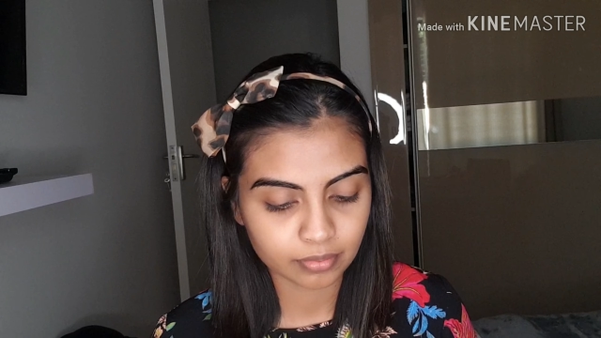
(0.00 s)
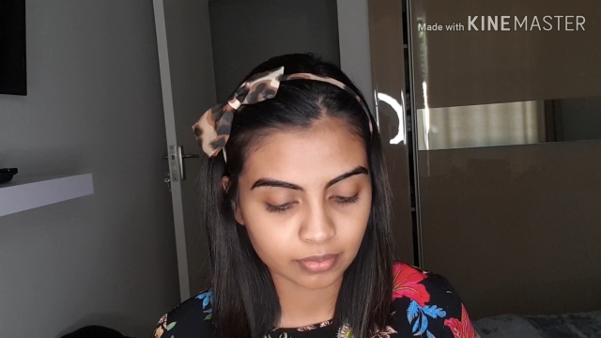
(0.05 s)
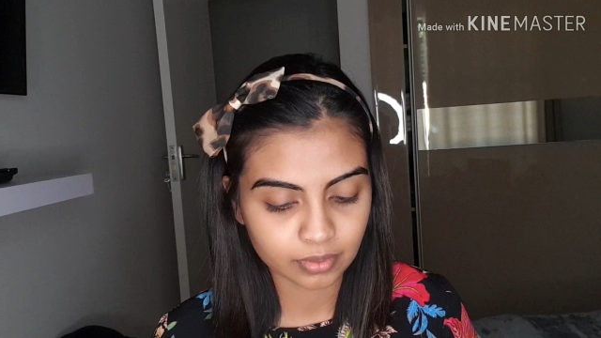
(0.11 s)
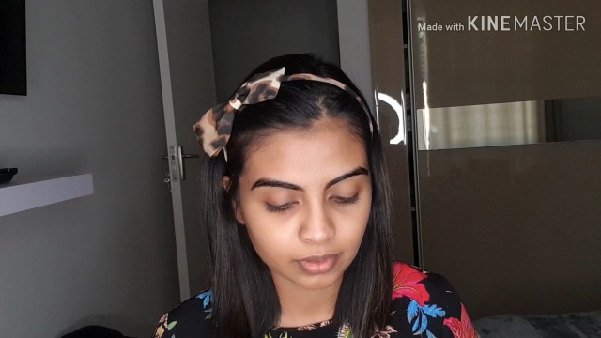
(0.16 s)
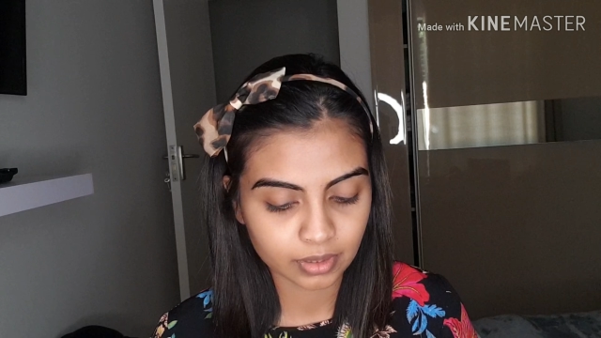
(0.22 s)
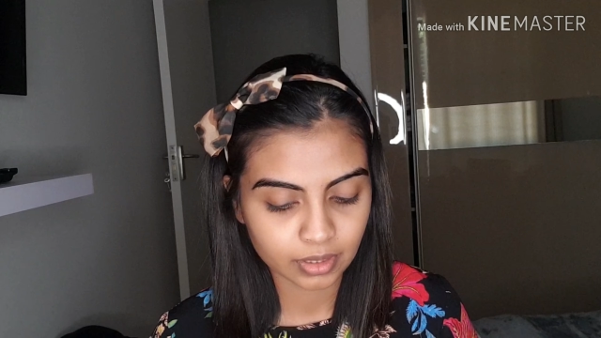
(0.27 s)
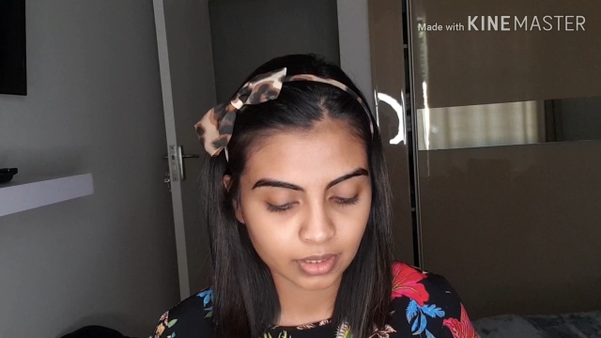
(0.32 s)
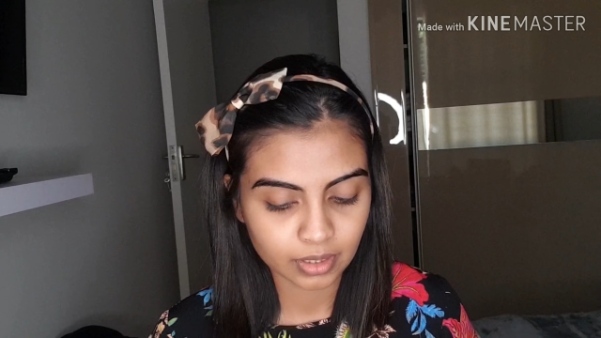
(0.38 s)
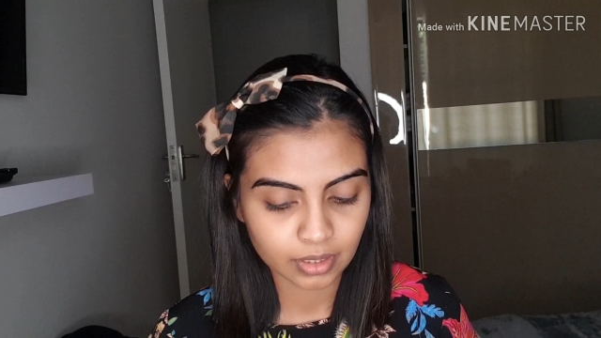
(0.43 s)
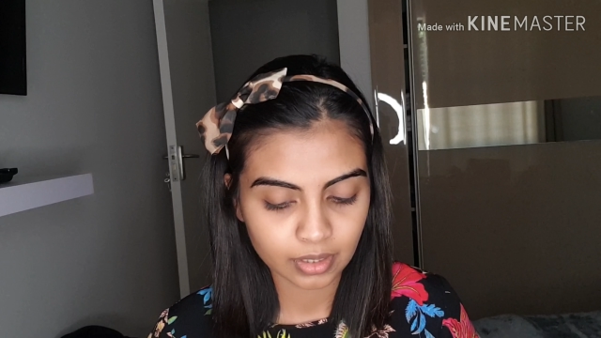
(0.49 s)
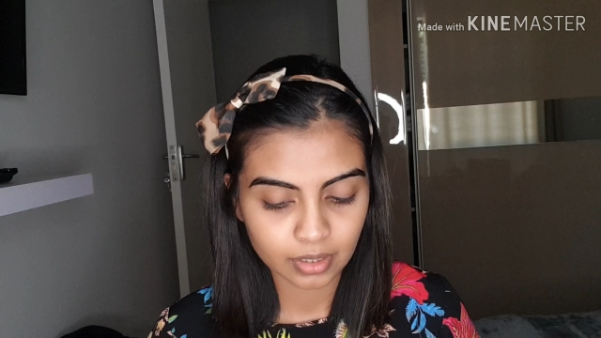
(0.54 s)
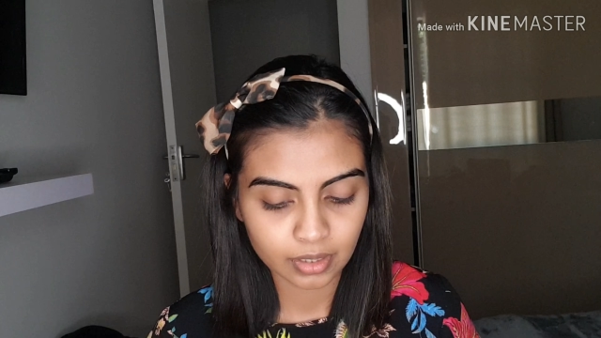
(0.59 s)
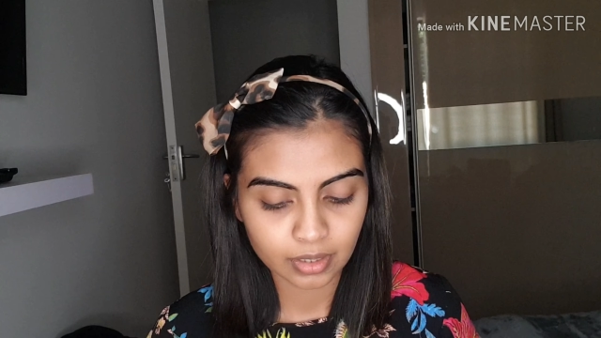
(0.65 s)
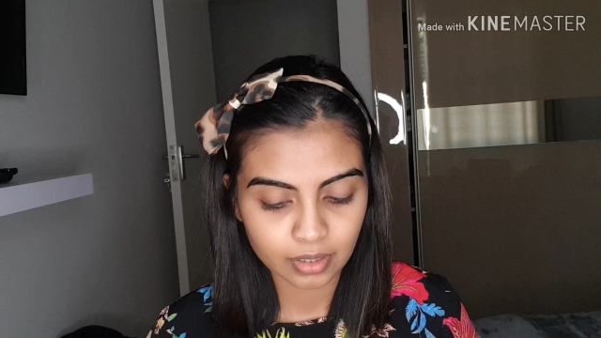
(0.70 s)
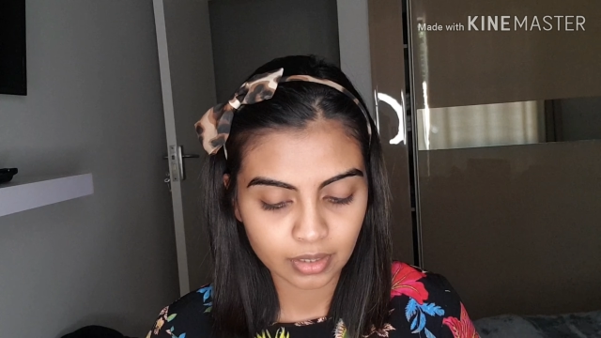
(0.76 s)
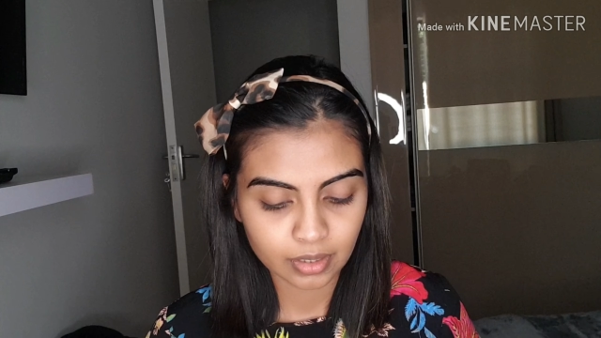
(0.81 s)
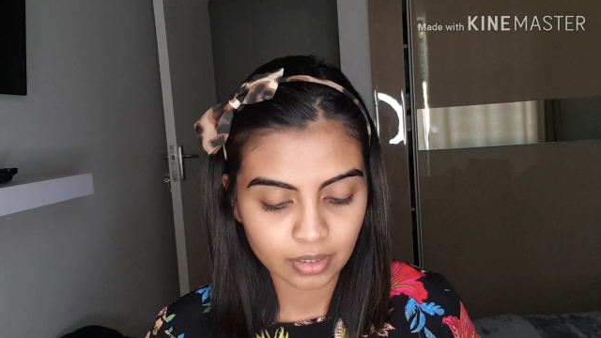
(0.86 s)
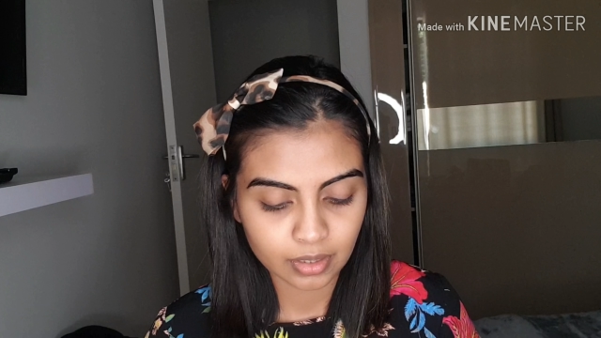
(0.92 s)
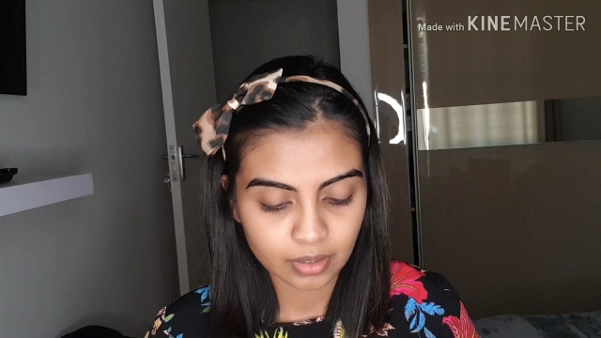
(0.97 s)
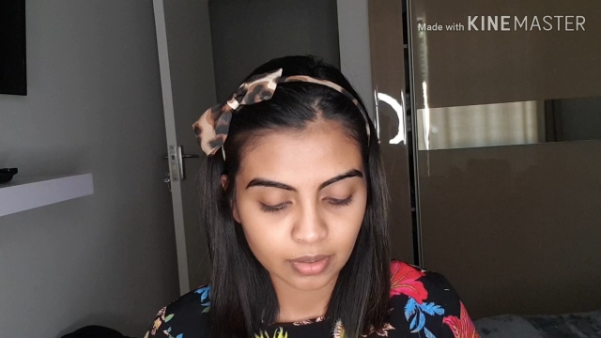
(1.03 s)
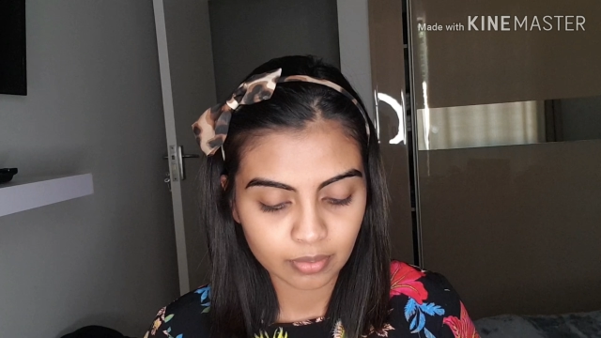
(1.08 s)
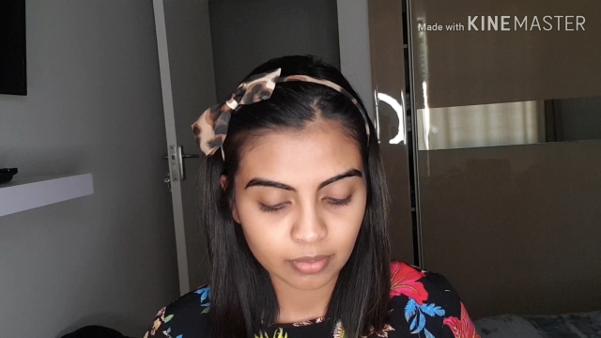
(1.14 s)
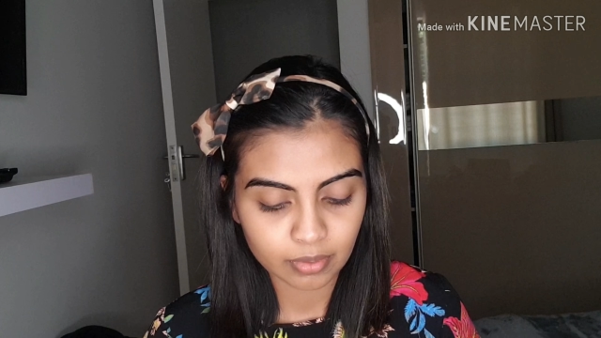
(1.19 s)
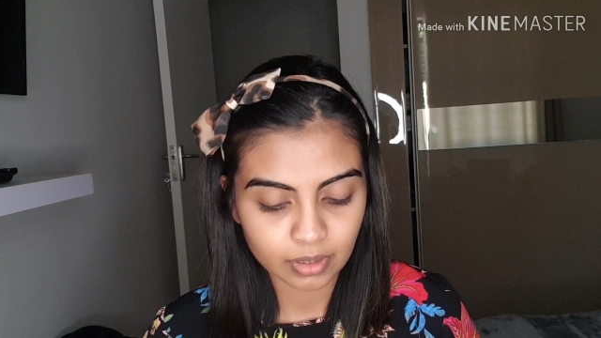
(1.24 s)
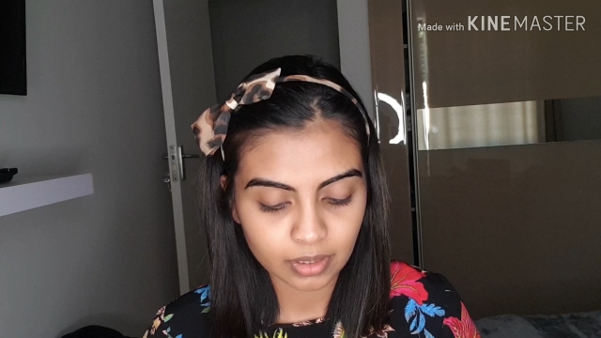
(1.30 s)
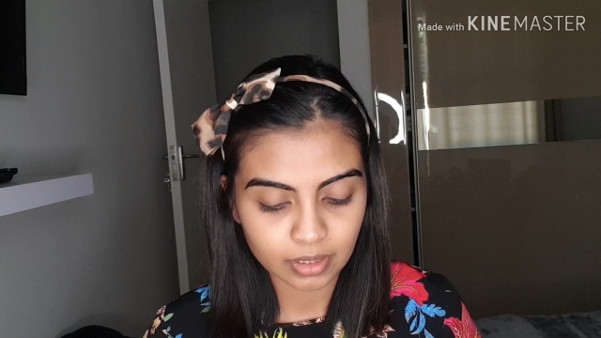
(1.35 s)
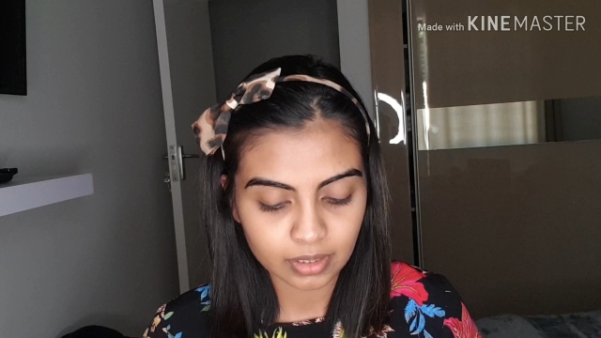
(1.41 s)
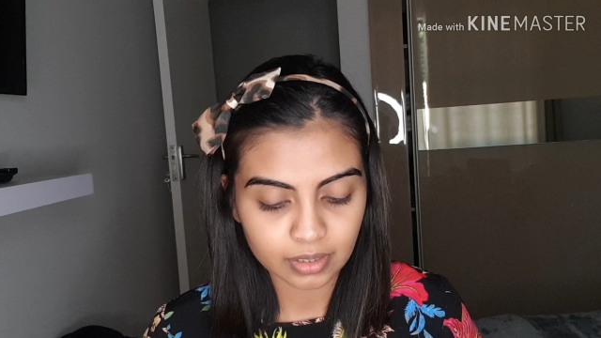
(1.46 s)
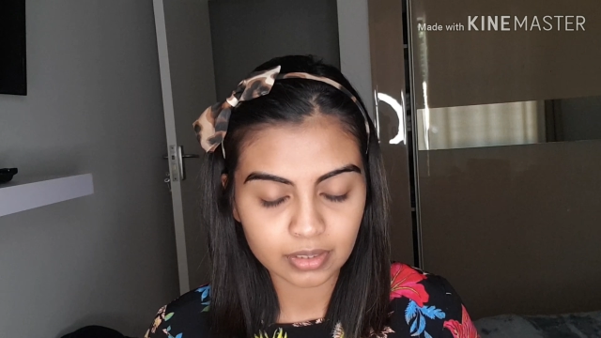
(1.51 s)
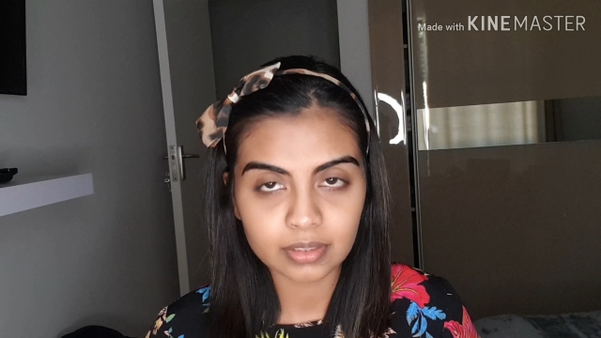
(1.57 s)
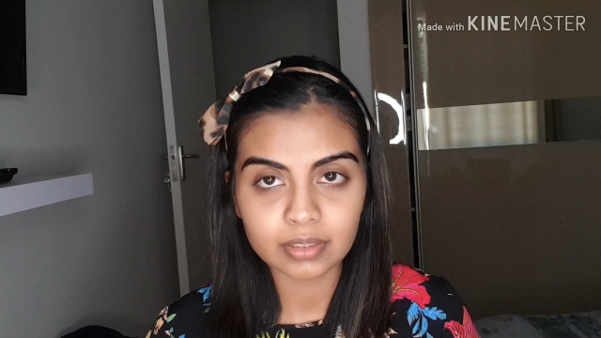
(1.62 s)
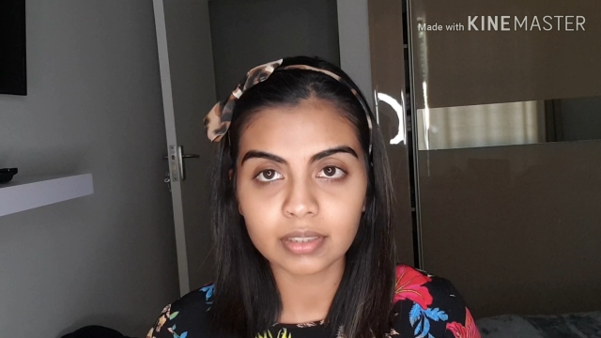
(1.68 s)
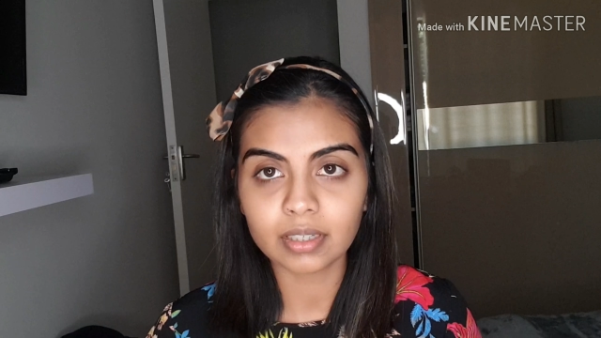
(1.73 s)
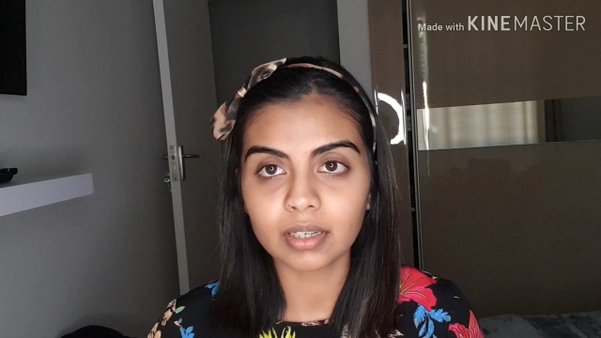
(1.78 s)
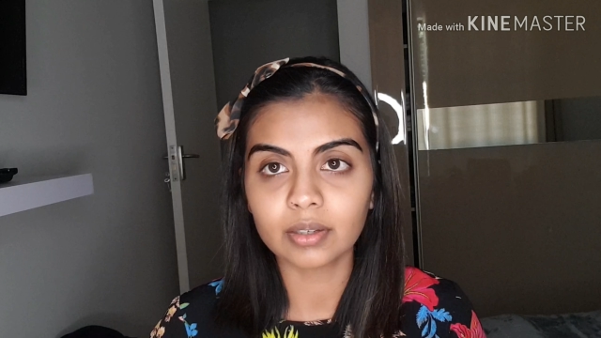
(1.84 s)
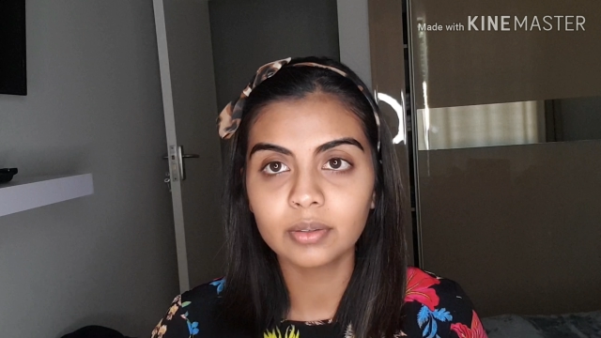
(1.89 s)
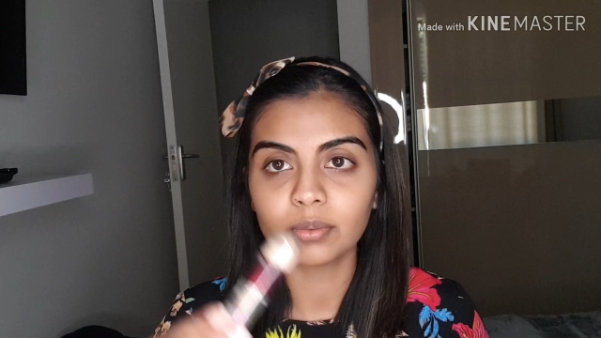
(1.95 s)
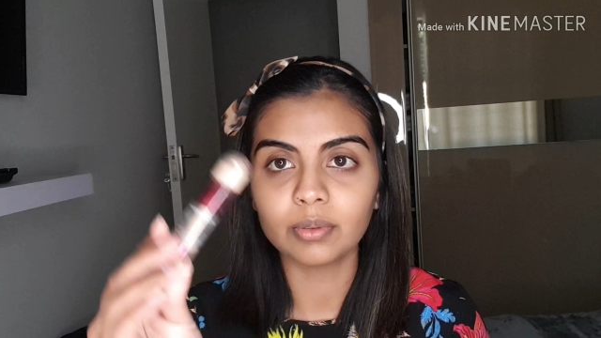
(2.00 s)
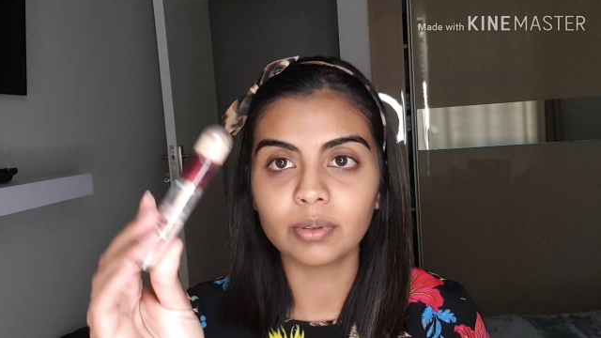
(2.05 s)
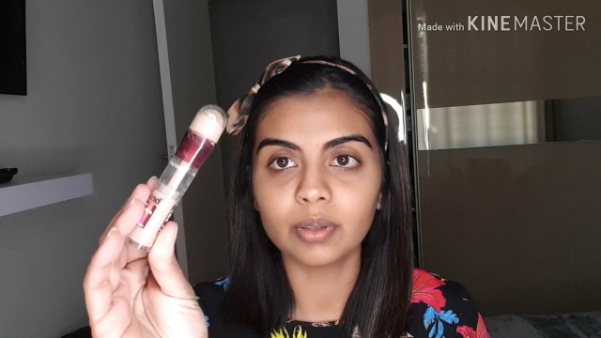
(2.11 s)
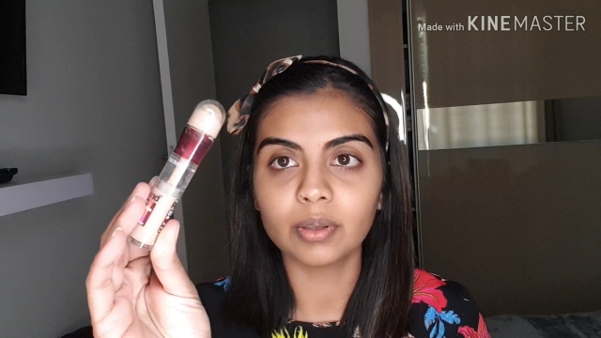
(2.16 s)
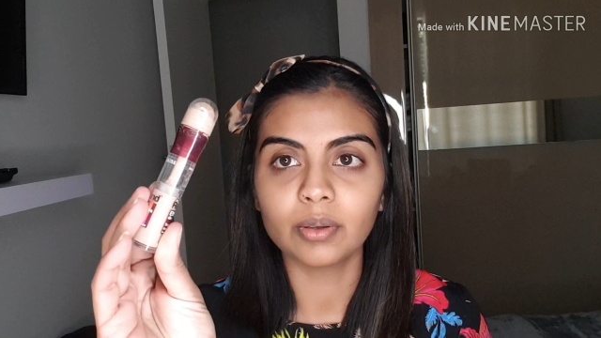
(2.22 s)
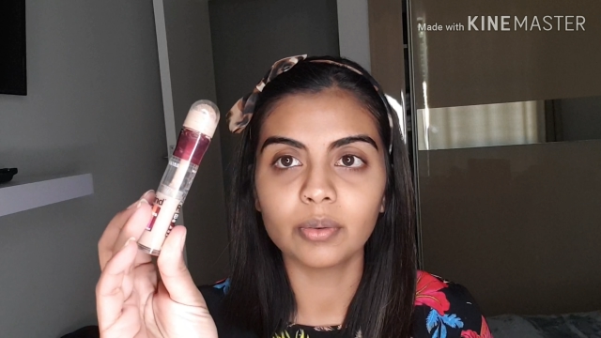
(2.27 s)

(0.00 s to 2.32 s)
Okay, so first things first,